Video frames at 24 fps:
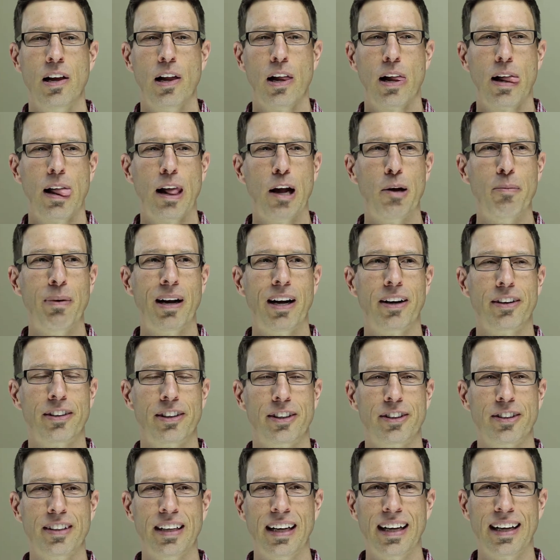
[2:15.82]
about her
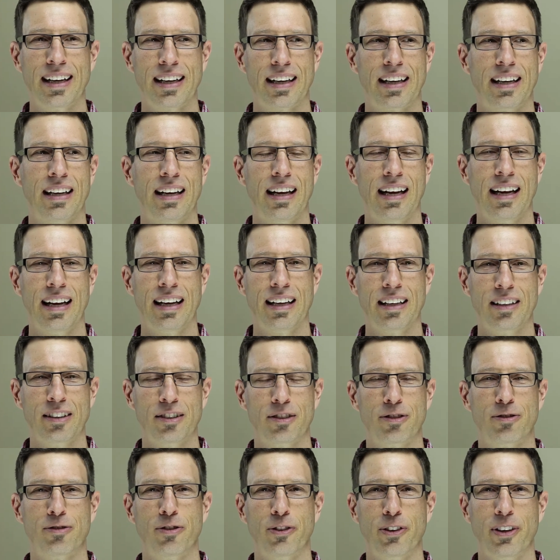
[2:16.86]
neck, and
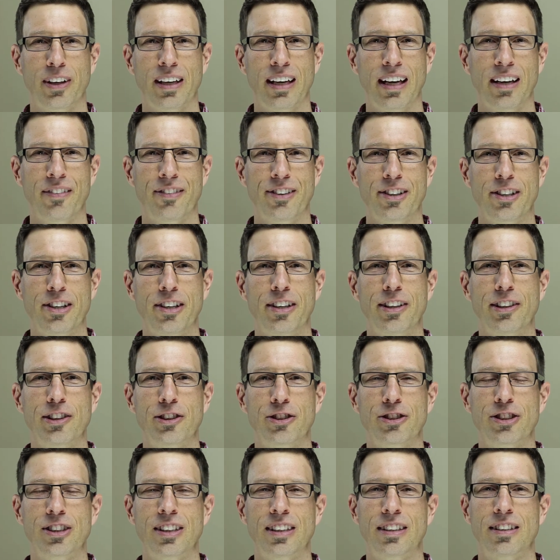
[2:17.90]
for 11 years
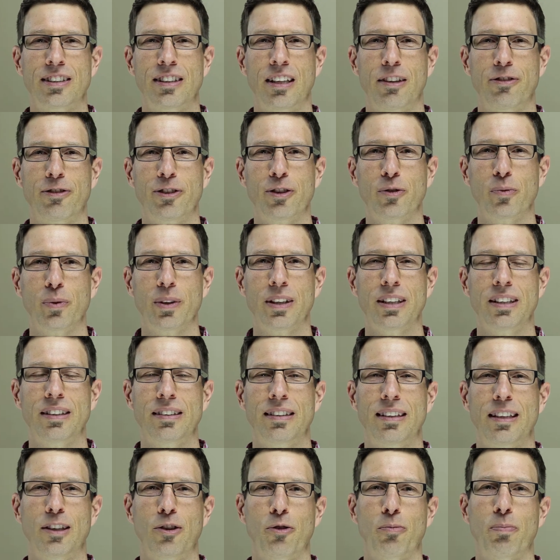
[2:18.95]
she suffered with
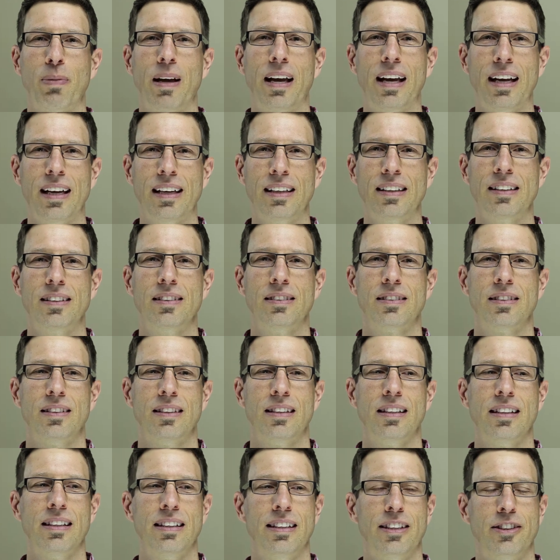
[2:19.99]
intense pain
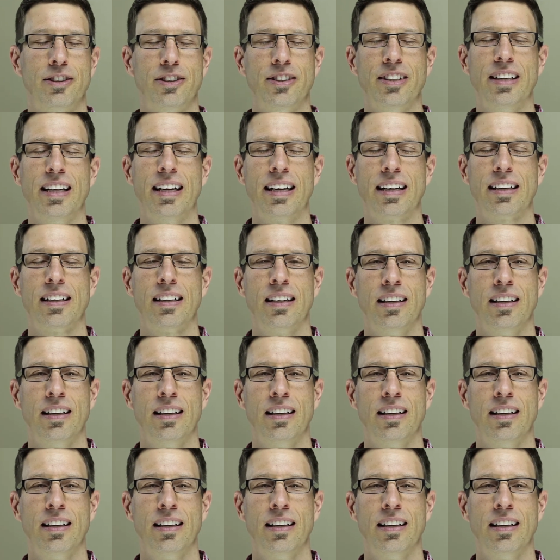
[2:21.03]
in her neck.